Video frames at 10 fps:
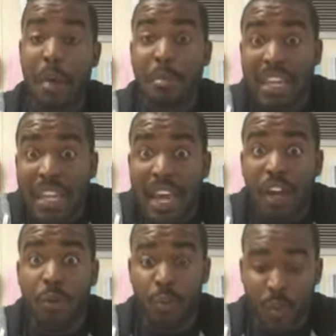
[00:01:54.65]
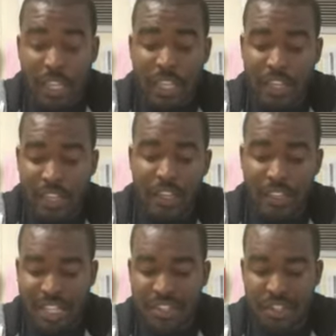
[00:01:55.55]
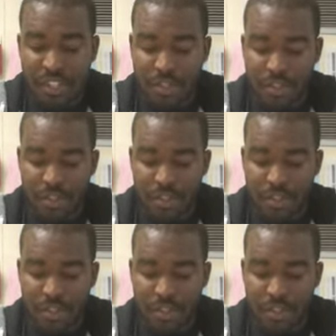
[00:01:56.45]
Be a really good listener.